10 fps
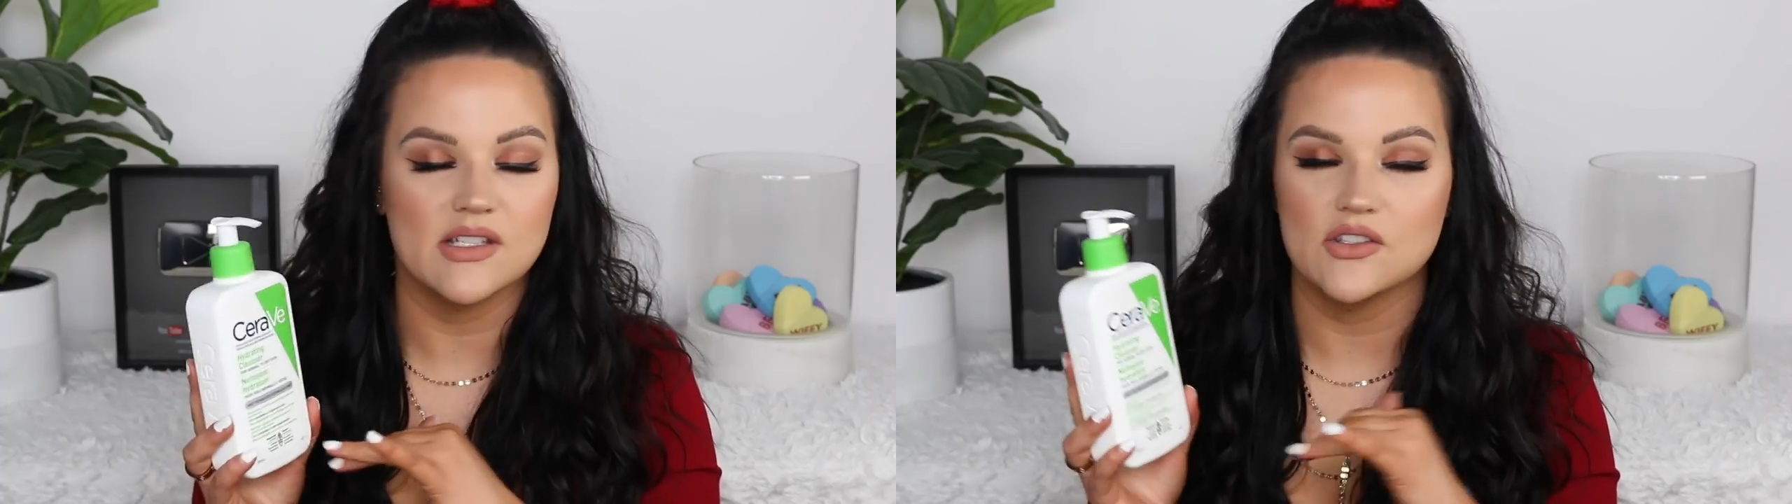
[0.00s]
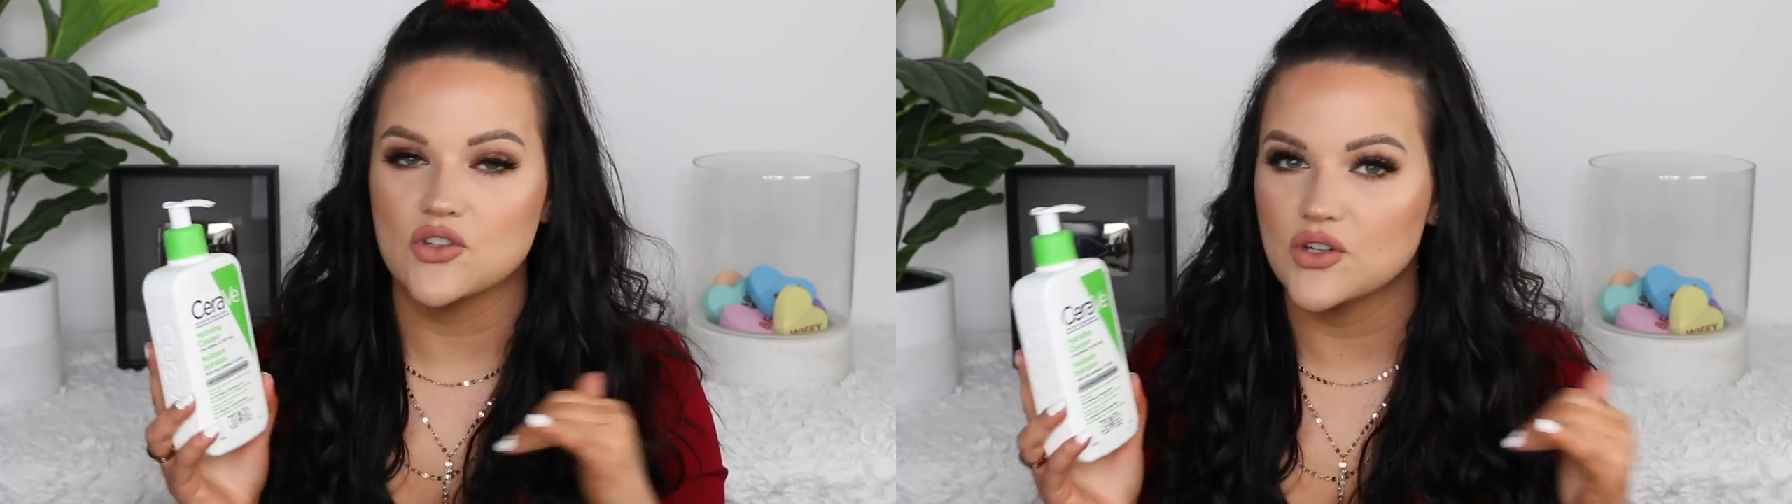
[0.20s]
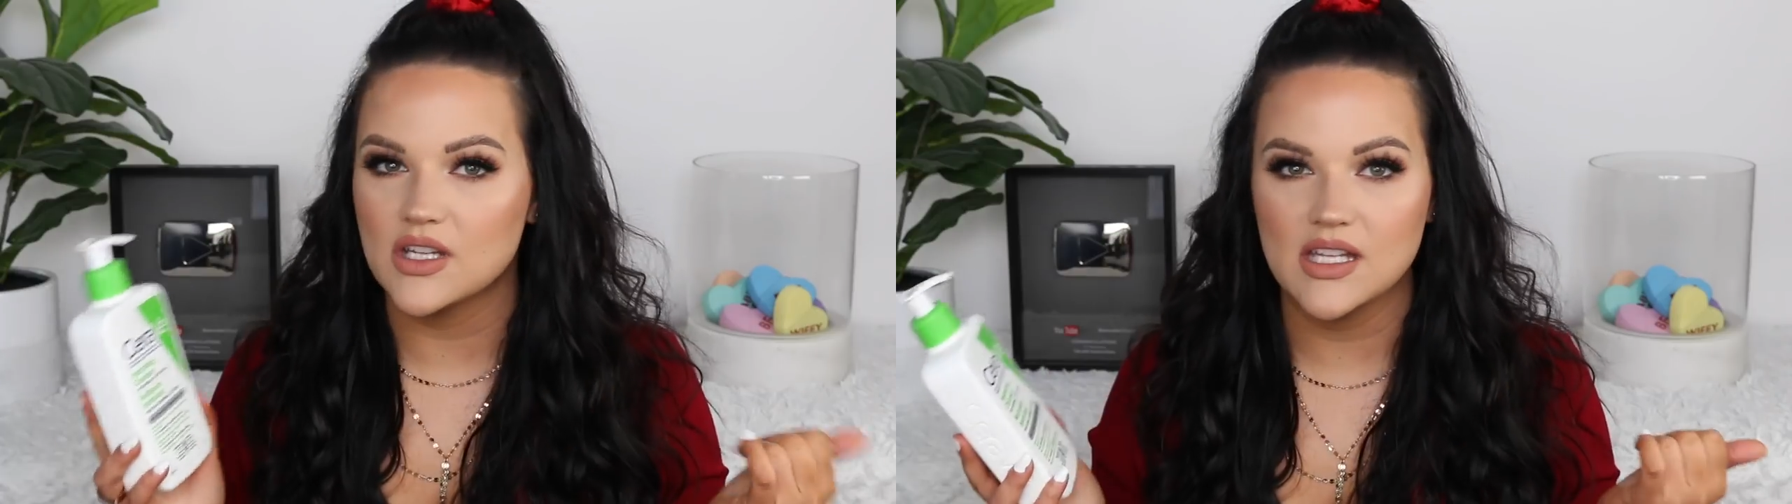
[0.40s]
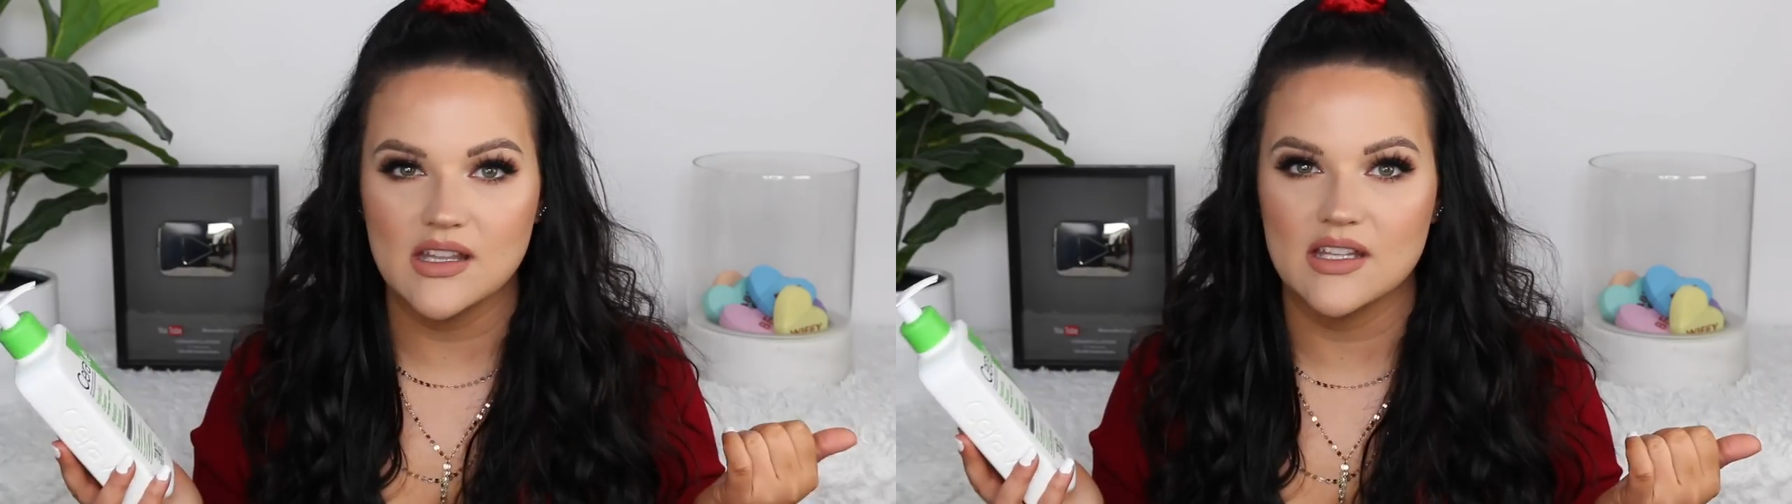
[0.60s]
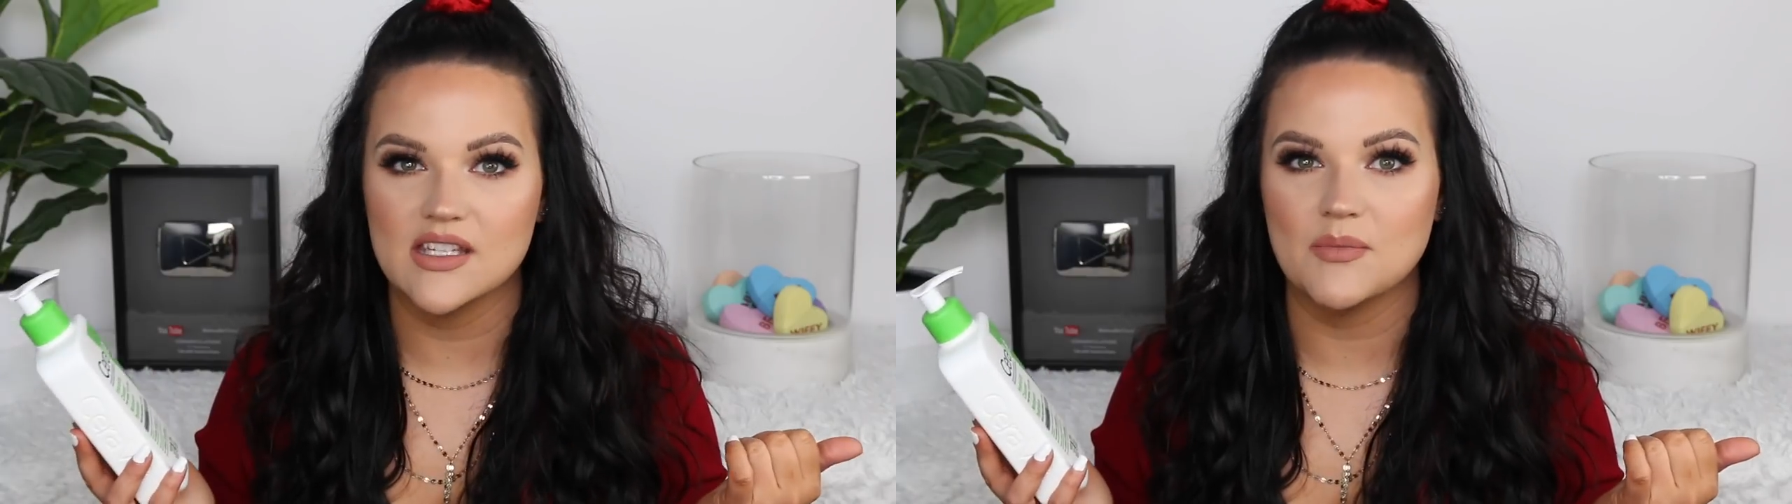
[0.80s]
strictly
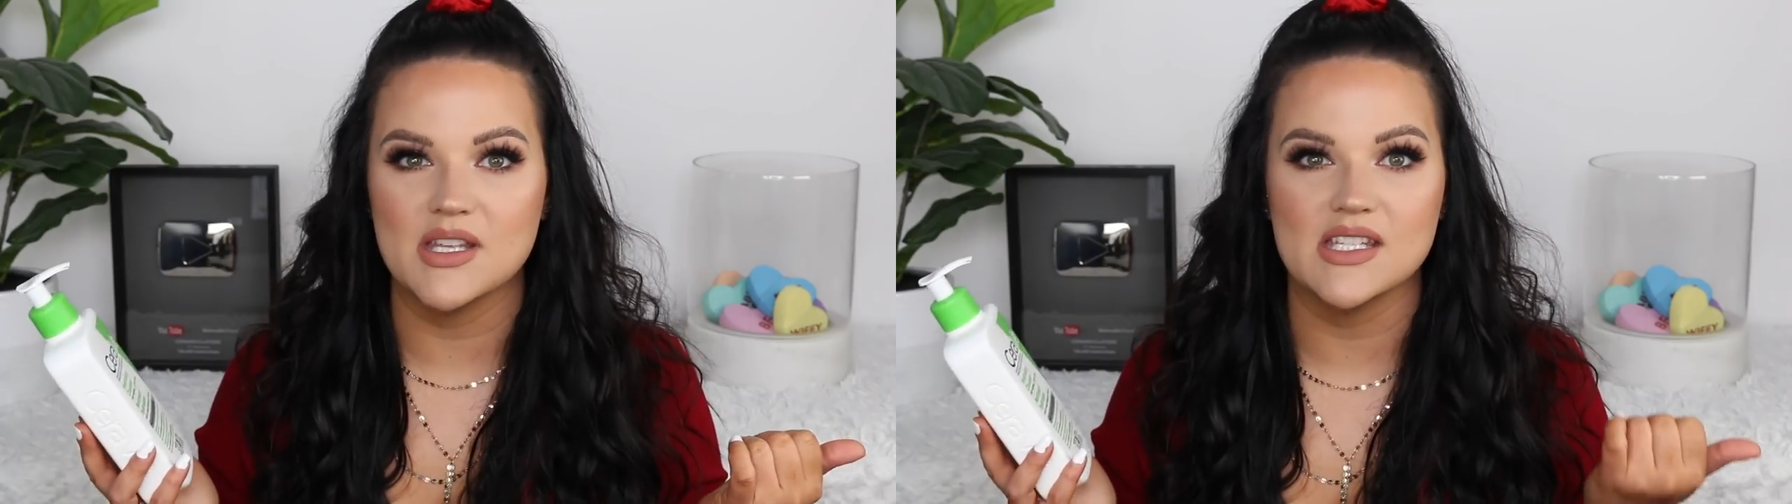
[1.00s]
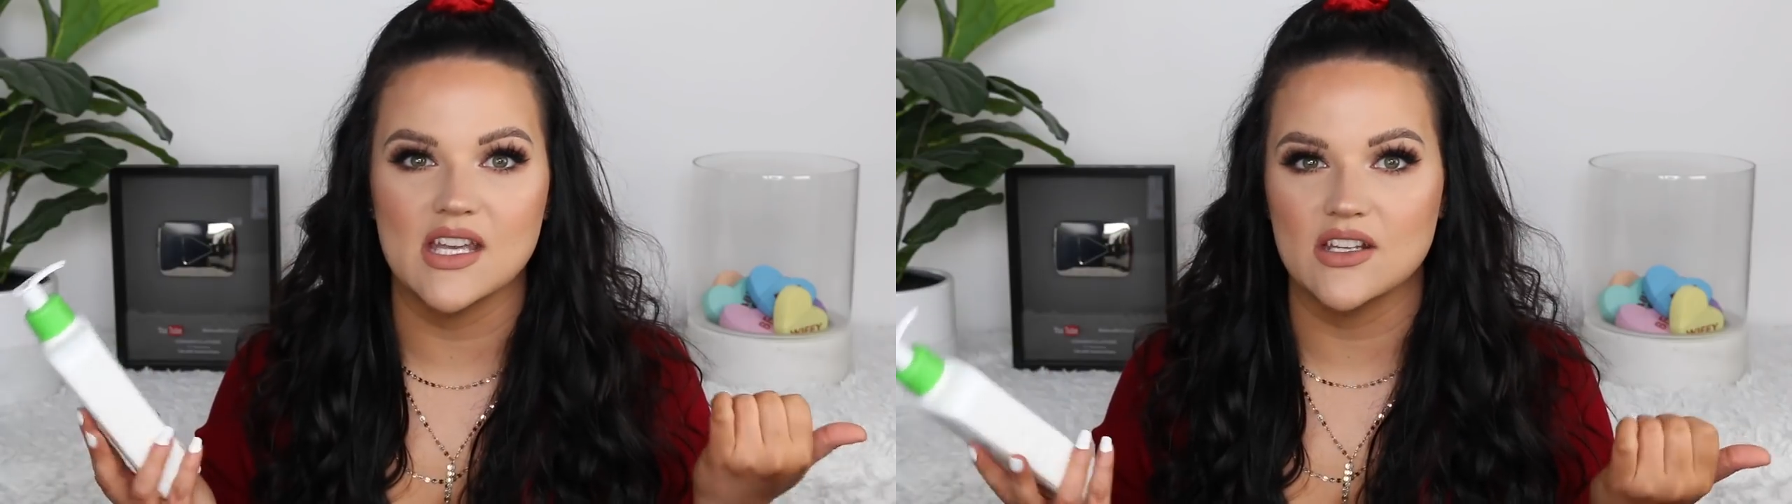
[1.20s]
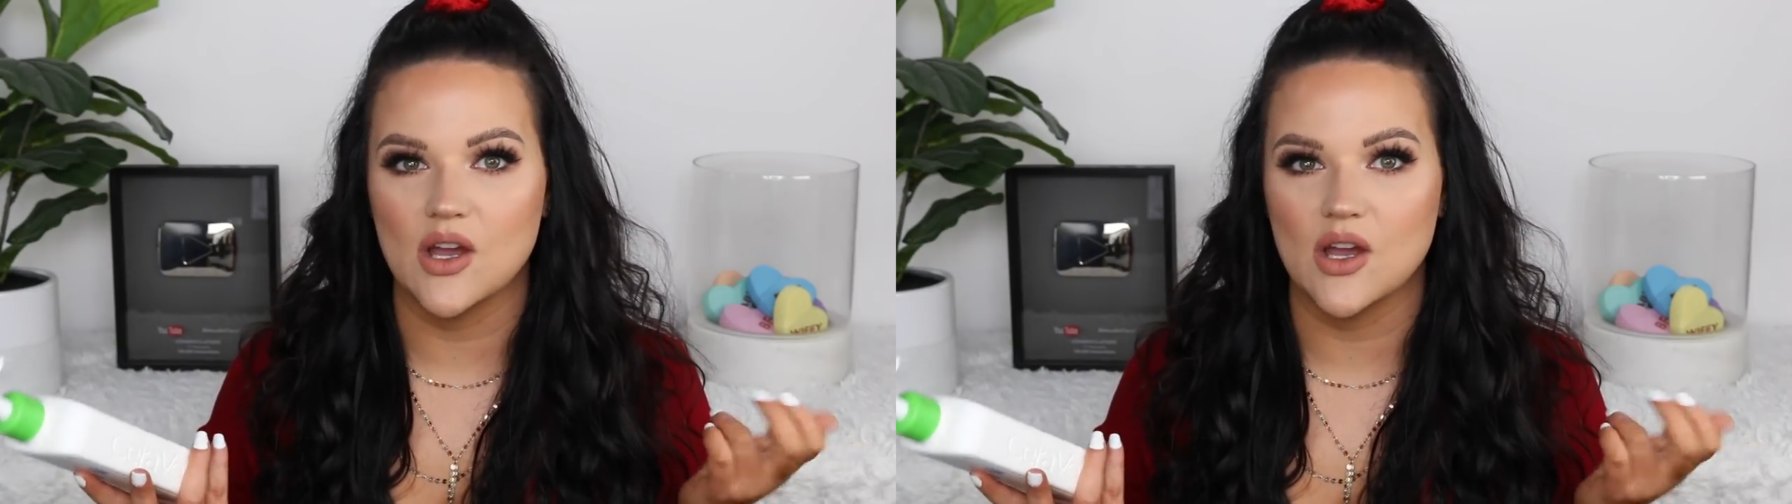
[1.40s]
cleansing my skin,